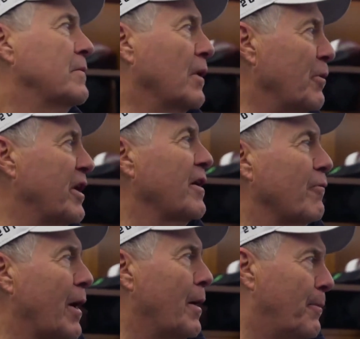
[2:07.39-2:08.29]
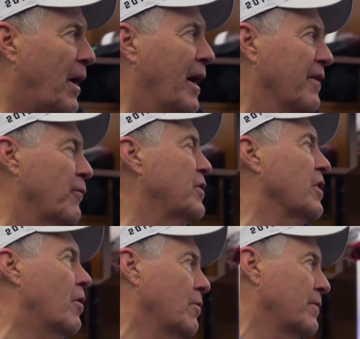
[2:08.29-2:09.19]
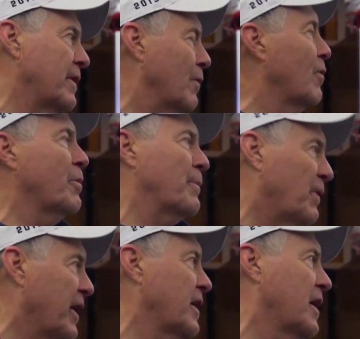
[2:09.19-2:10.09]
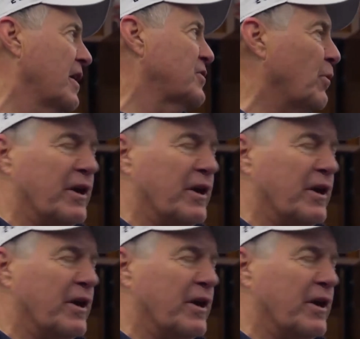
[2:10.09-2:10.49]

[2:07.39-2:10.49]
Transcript: then we get a bye. If we don't, then we'll be playing the next